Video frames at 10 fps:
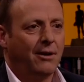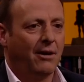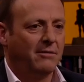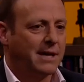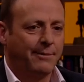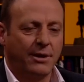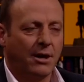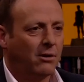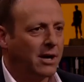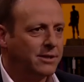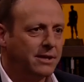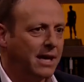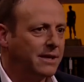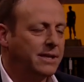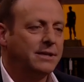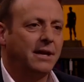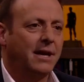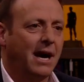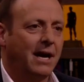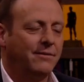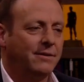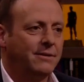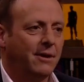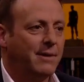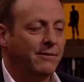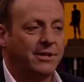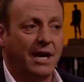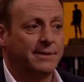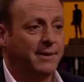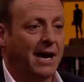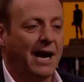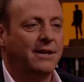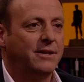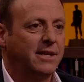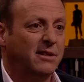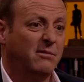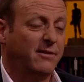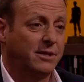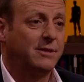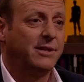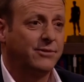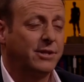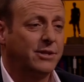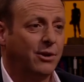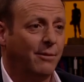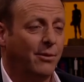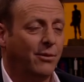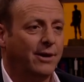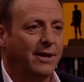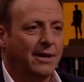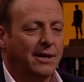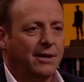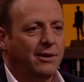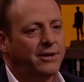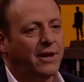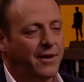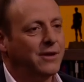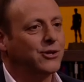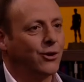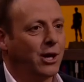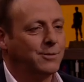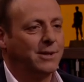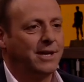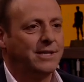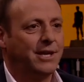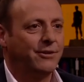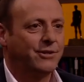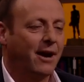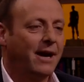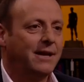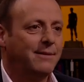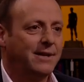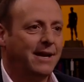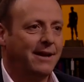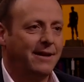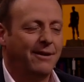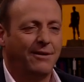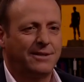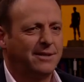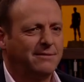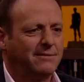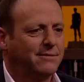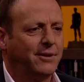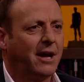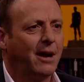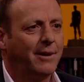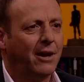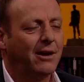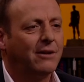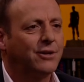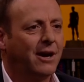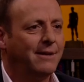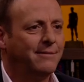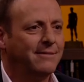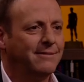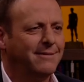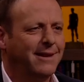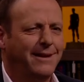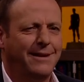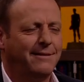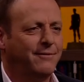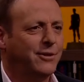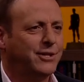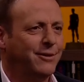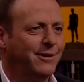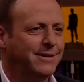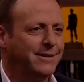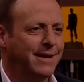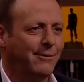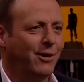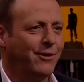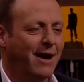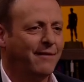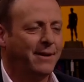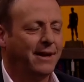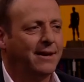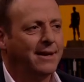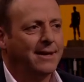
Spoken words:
I was up on the Gold Coast at the Under-16 Carnival, and I met with Jason McCartney. He said, look, we've got some interest in Tom Boyd. Do you think the Giants would consider trading him at the end of the year? I said, well, not a hope in hell they'll trade him. First year in as a number 1 draft pick.